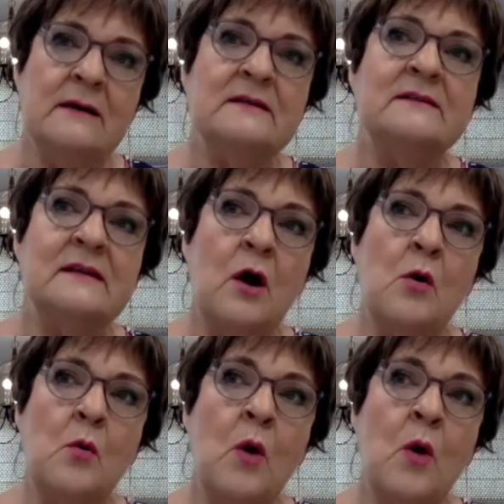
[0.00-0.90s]

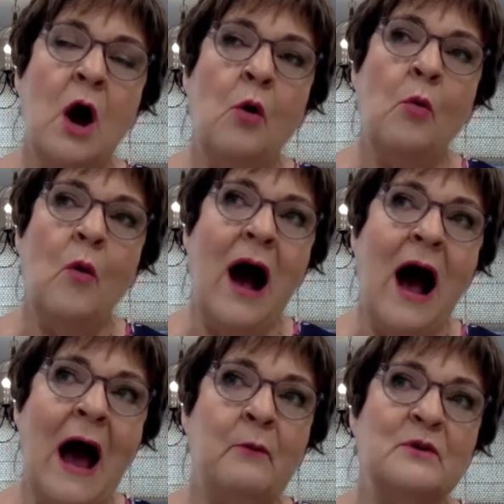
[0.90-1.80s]
so
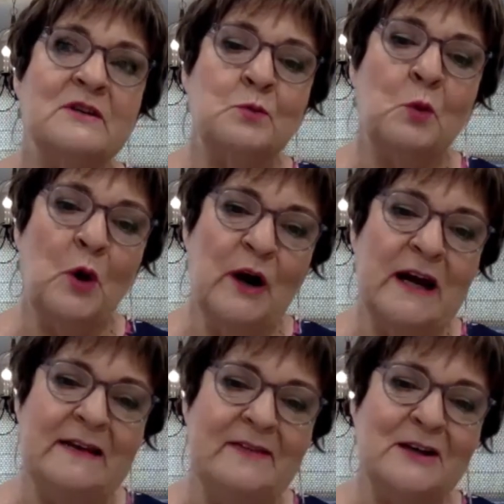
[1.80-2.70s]
I was
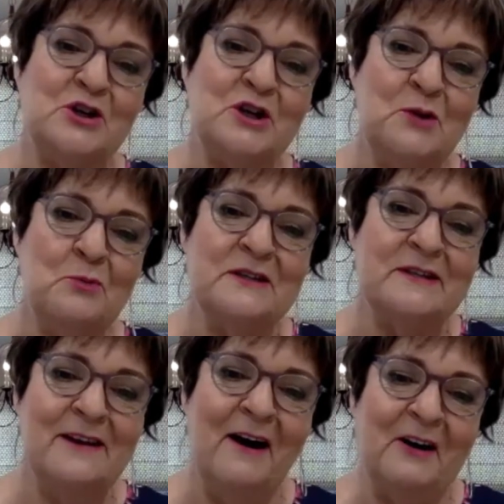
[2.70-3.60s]
worried that she was
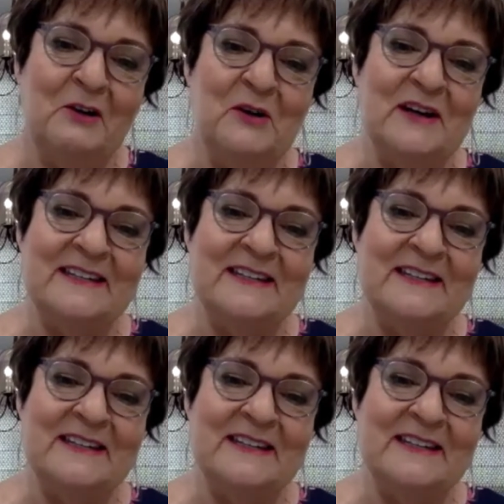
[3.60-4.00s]
not going